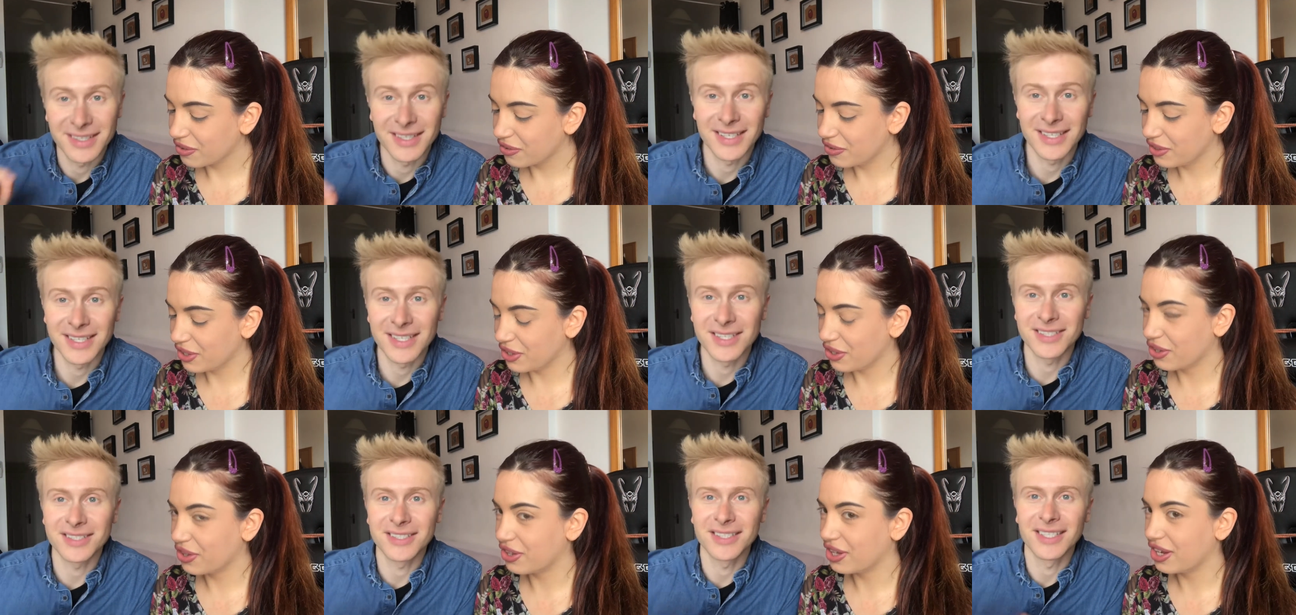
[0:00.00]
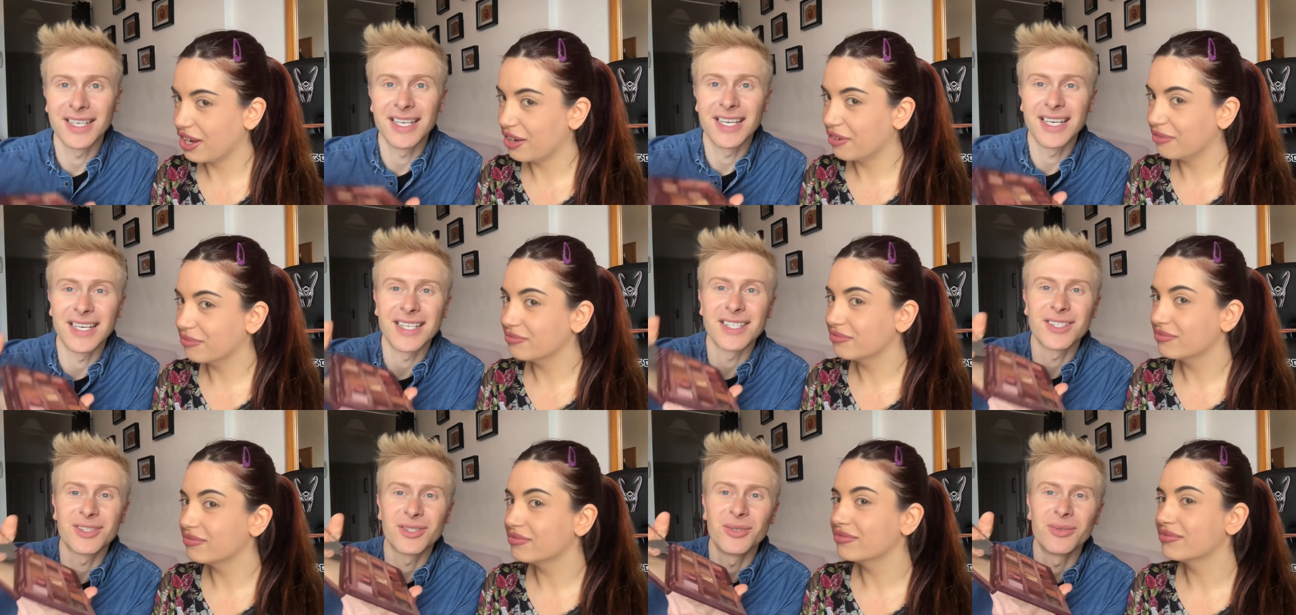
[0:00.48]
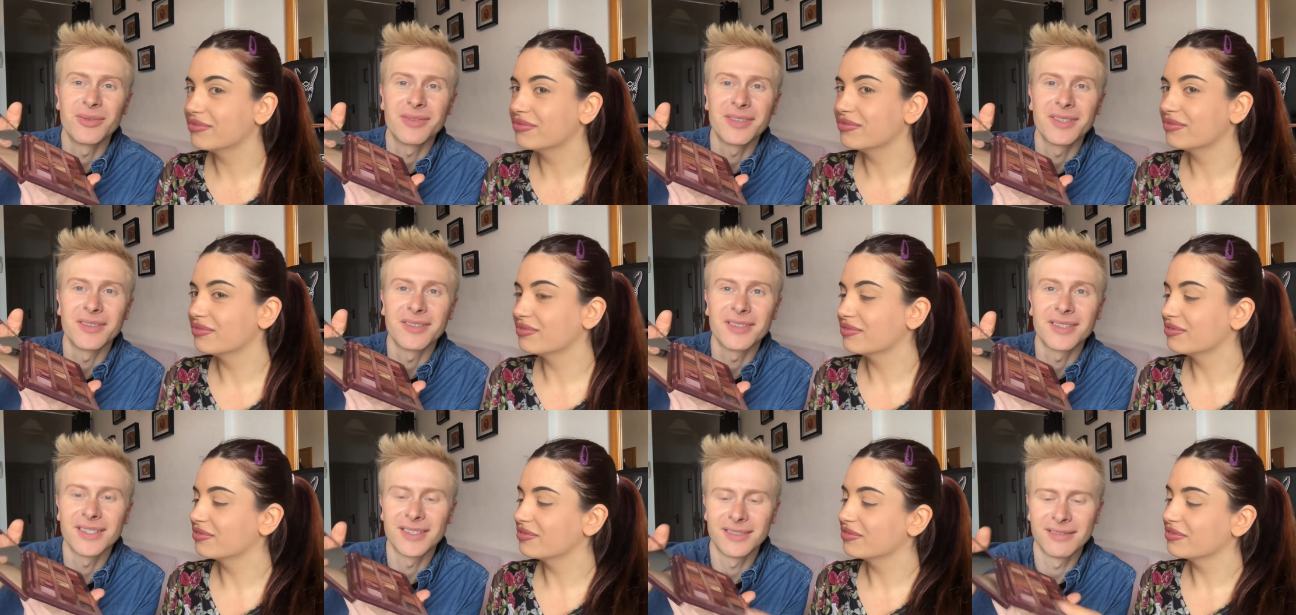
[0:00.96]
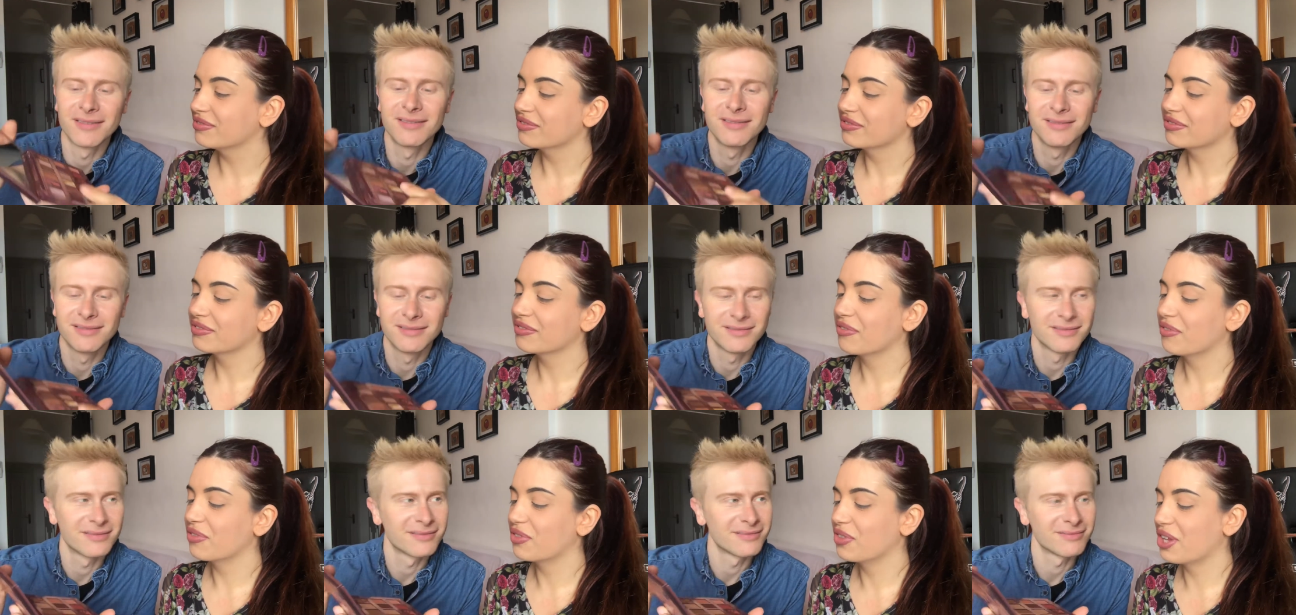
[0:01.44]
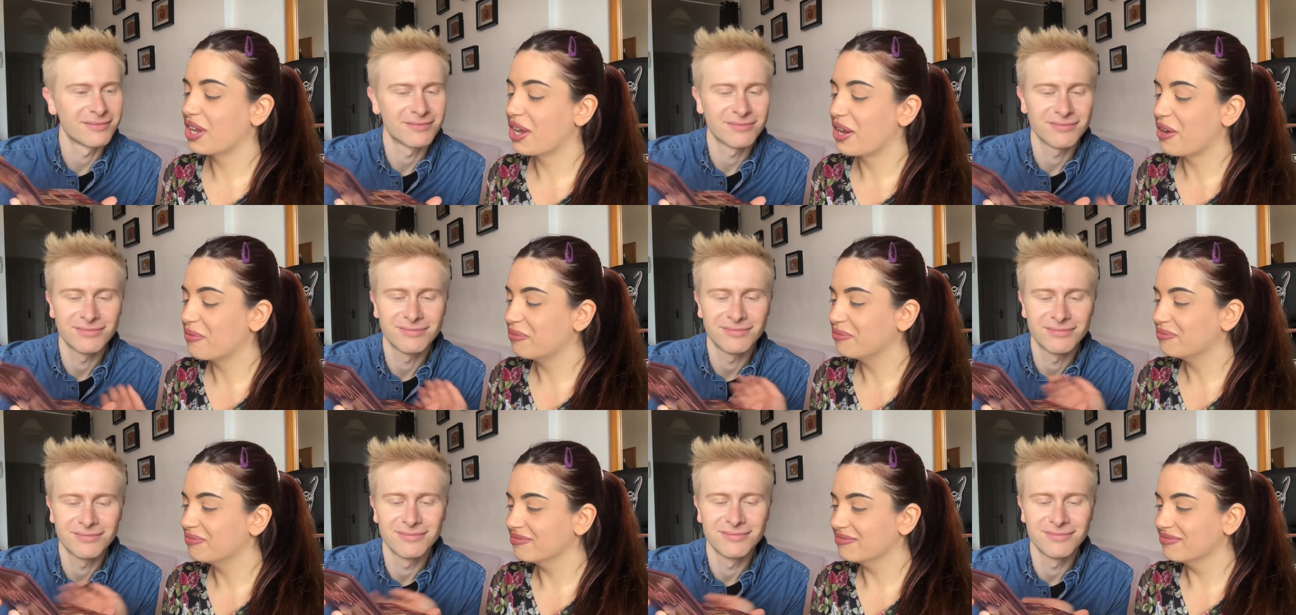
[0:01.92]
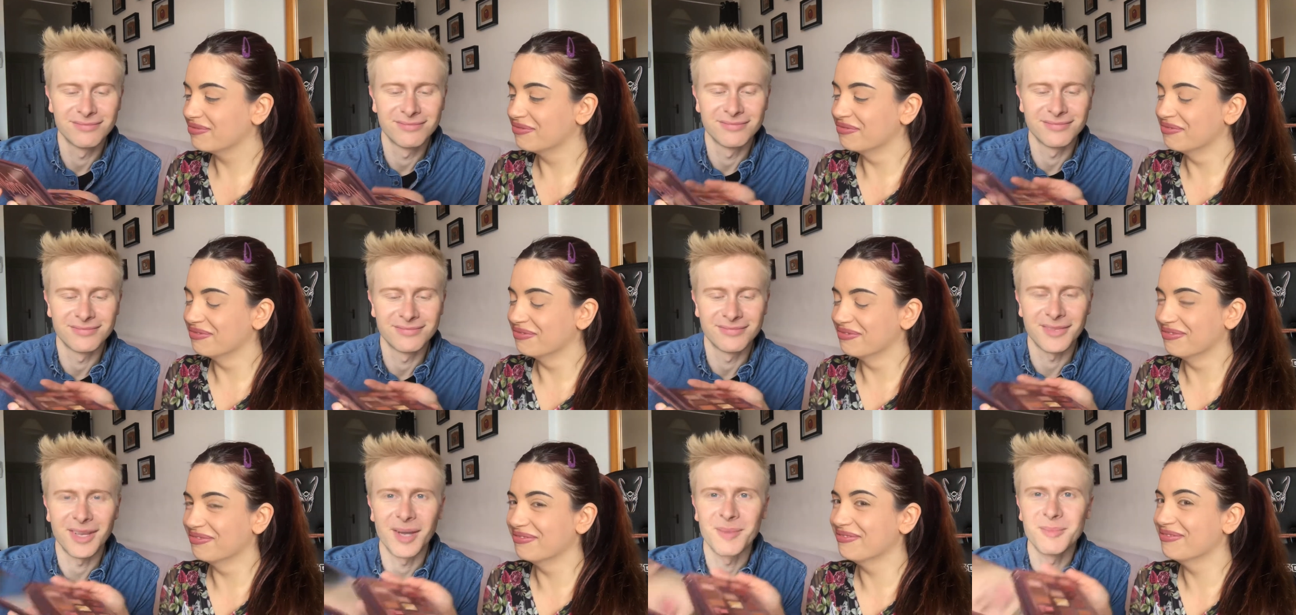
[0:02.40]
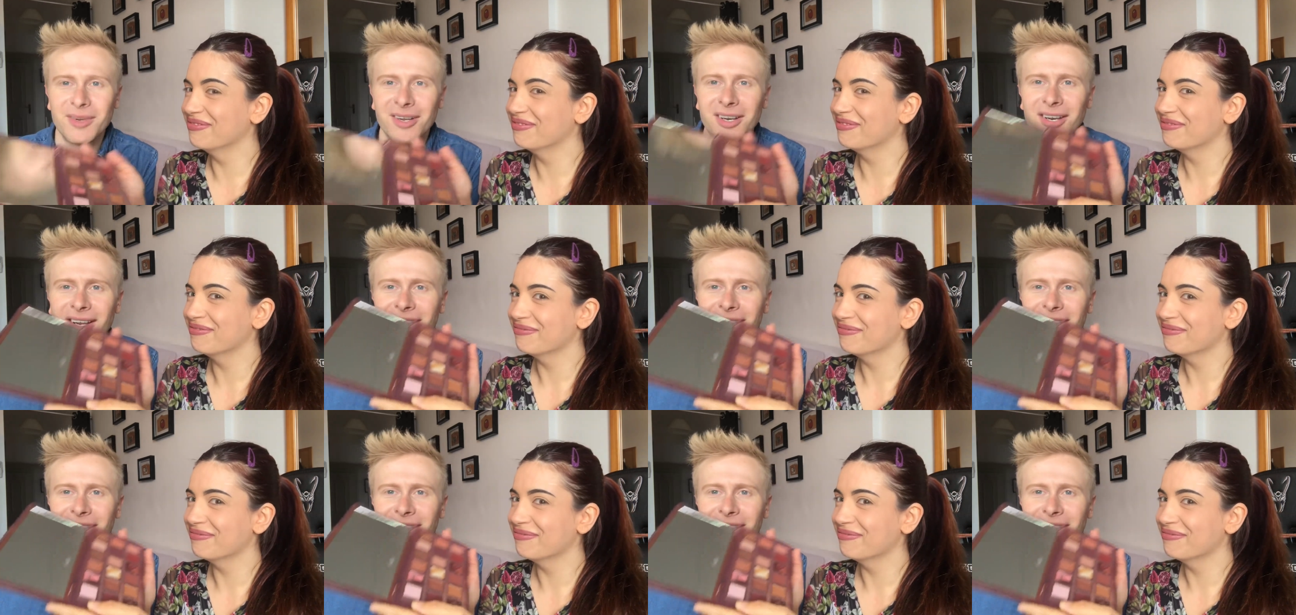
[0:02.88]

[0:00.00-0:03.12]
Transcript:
Speaker 1: It is, it is called filthy. Yeah. I'm not